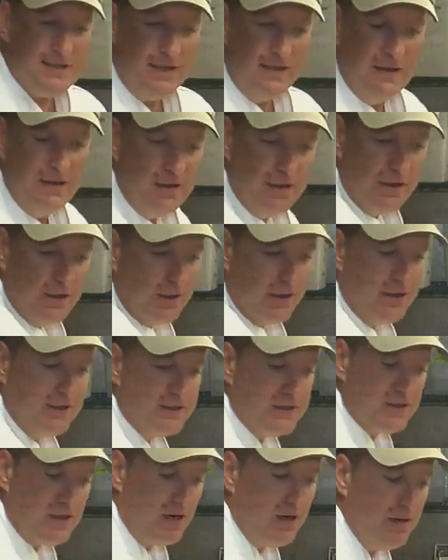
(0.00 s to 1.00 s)
and you're going to
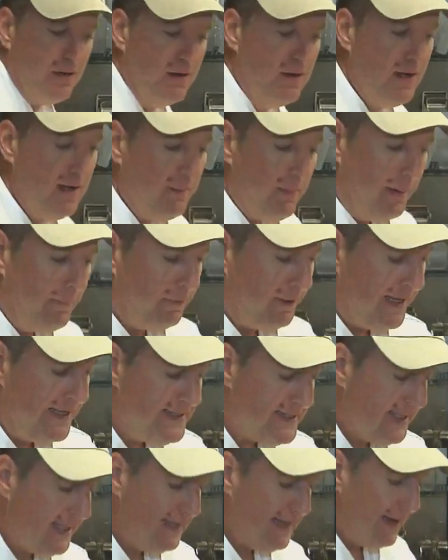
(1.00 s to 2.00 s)
start by
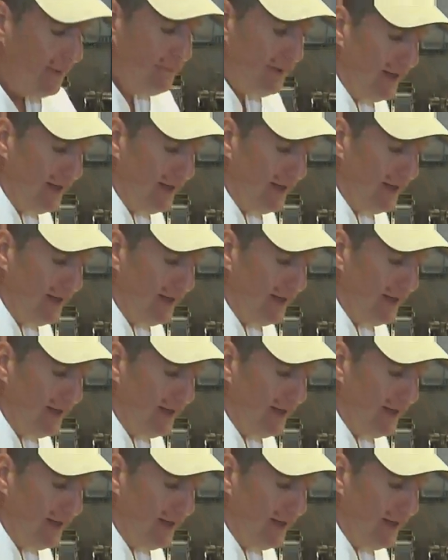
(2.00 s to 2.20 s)
placing them